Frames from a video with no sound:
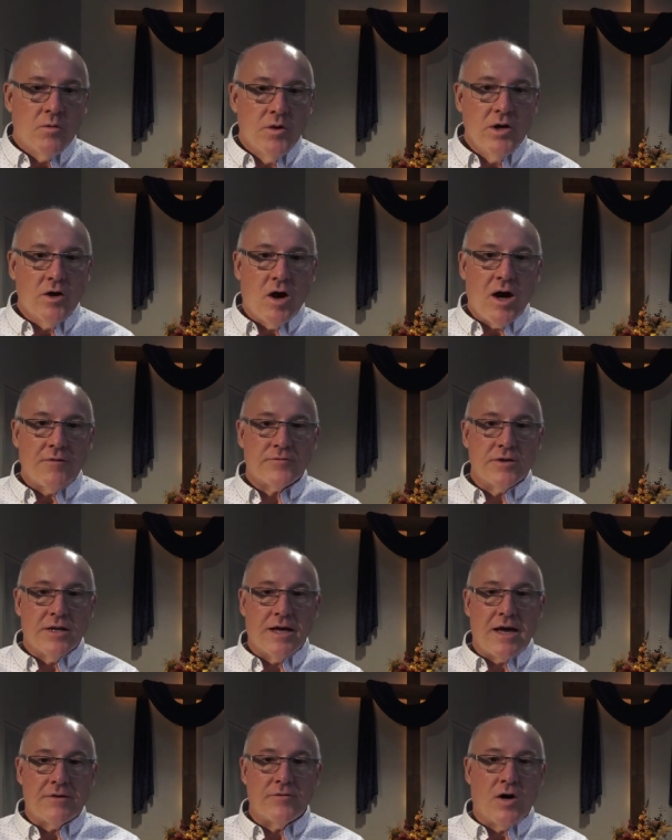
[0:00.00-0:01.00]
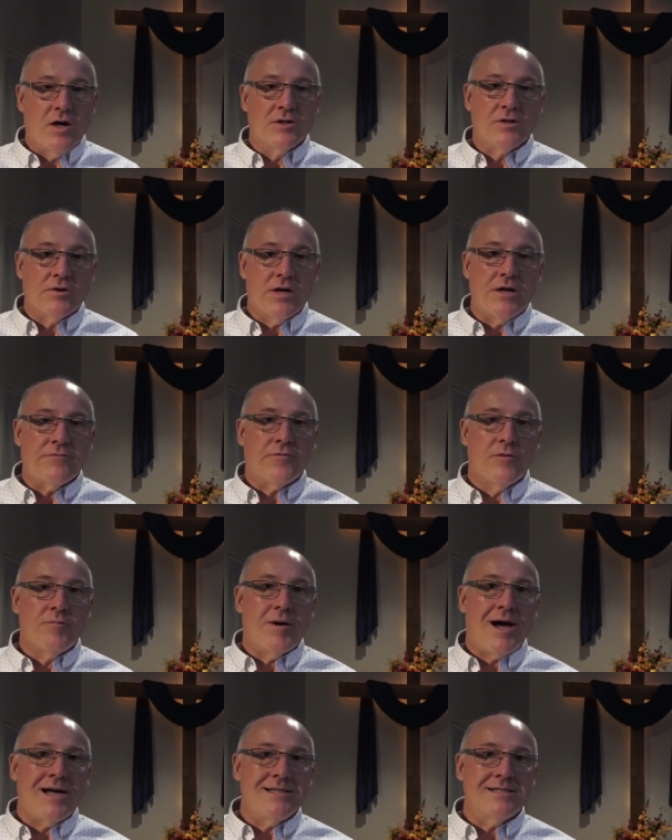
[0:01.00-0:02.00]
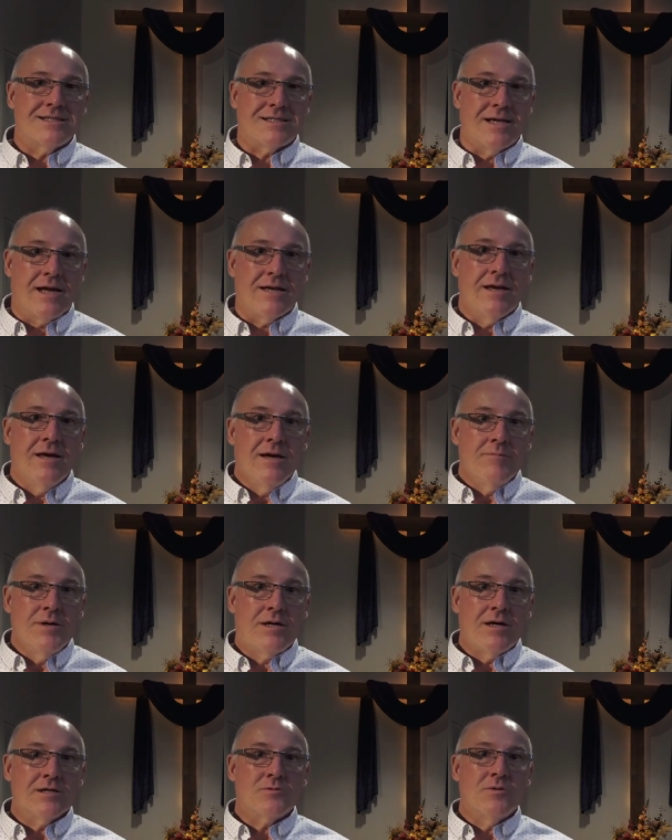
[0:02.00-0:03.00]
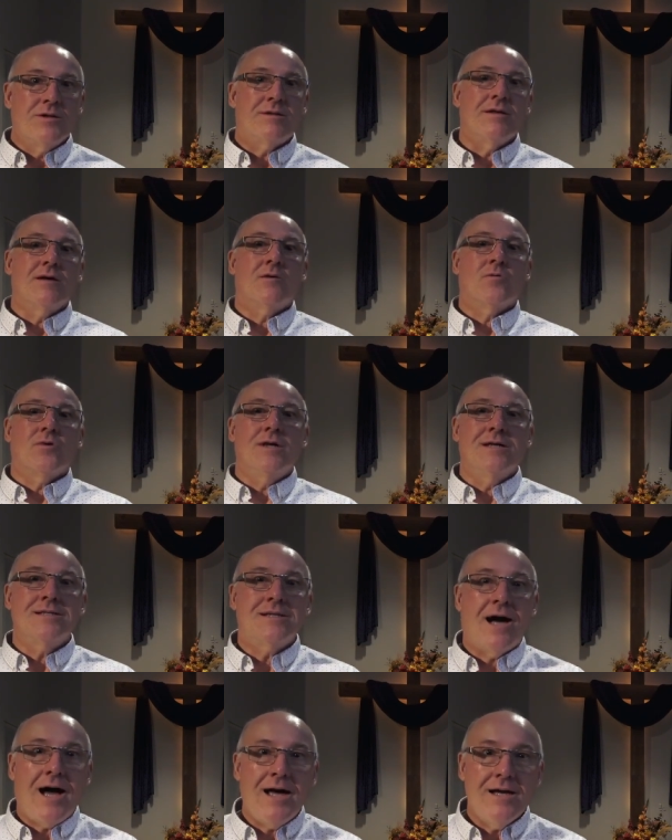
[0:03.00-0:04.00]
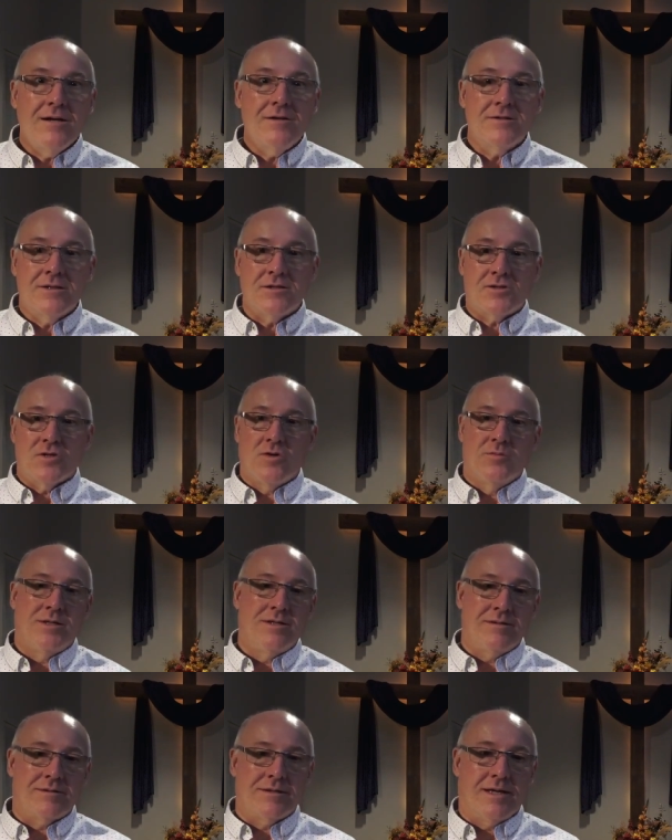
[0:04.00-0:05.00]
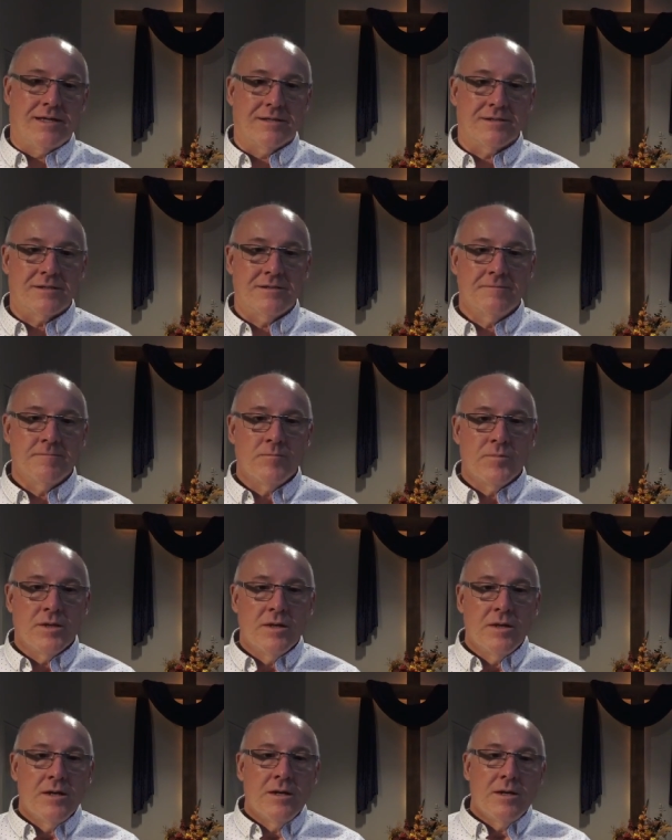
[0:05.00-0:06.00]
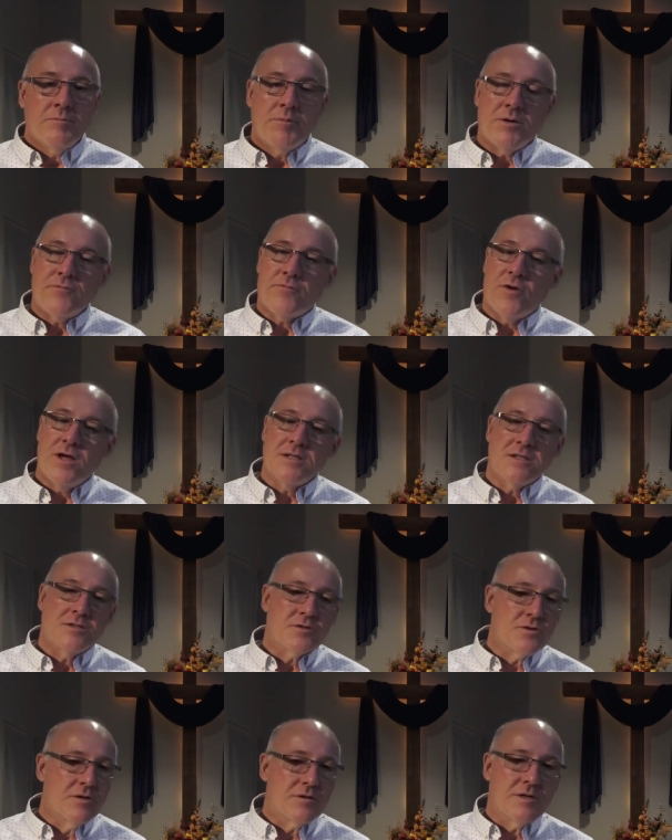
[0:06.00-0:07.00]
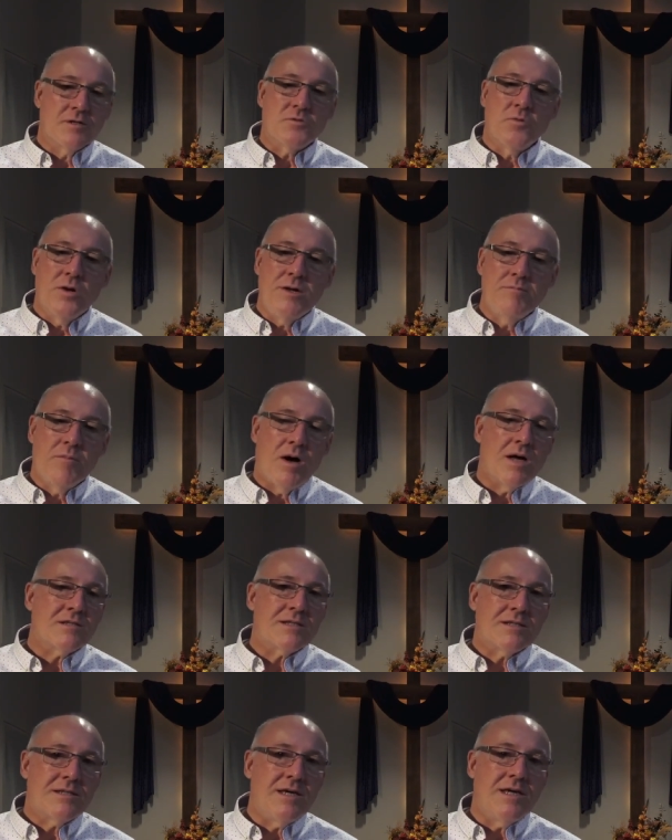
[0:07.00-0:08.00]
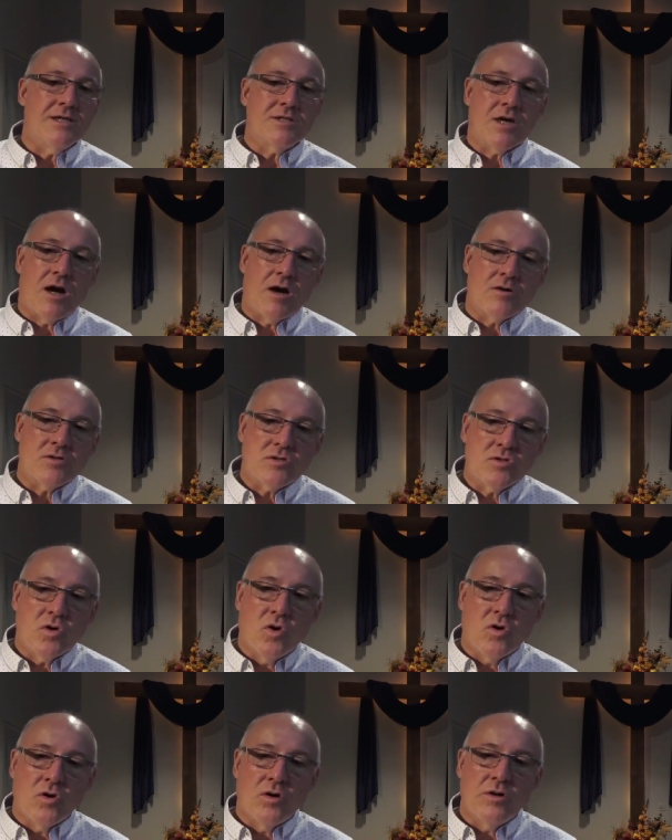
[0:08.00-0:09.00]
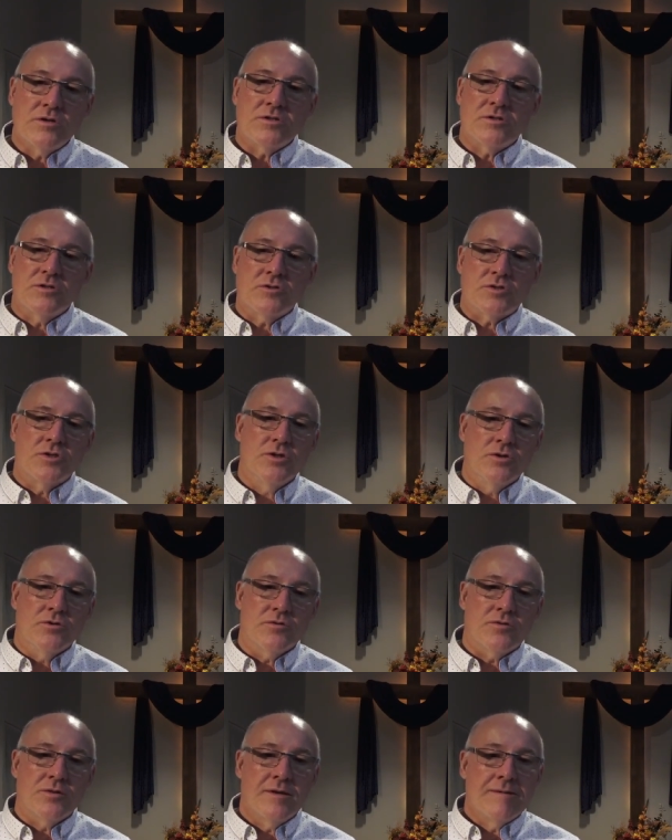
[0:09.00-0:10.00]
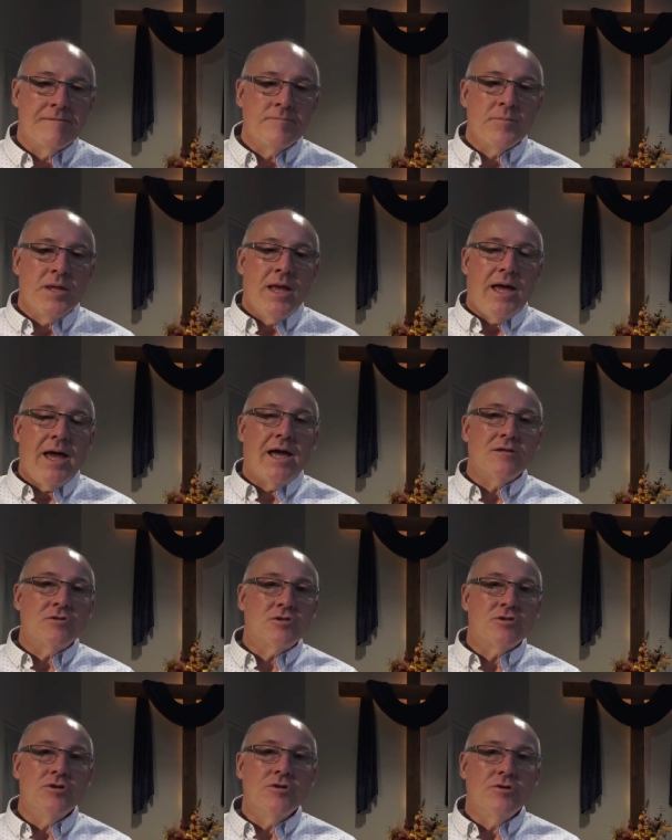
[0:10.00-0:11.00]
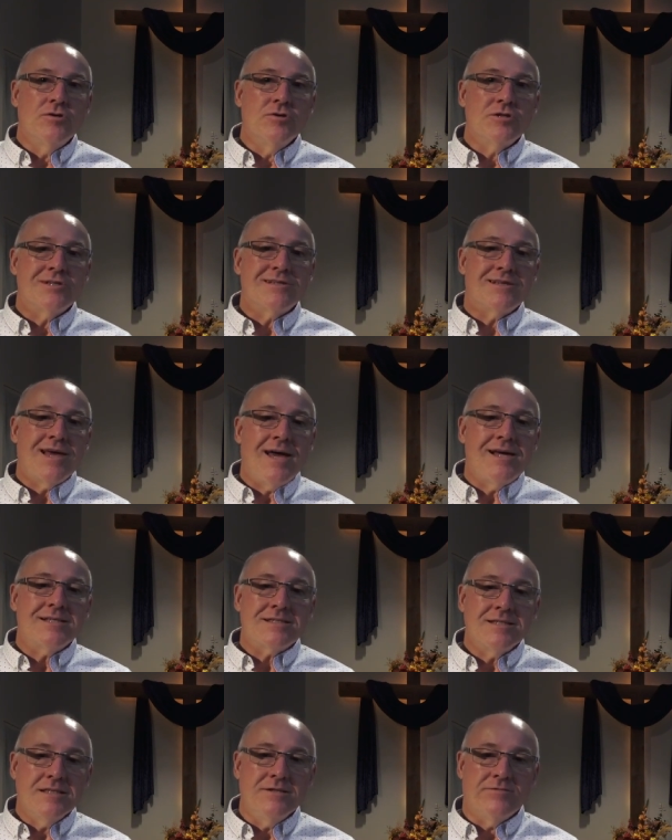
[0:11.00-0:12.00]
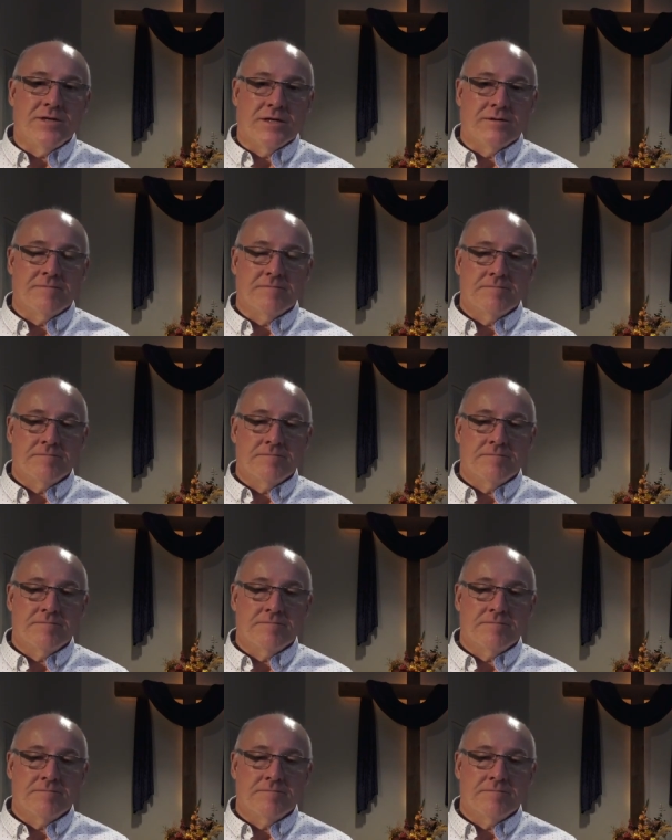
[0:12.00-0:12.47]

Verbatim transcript: We often have ungrateful mindset because we think we're entitled to so many things. But friends, the truth is we must teach our souls the truth and choose thanks living.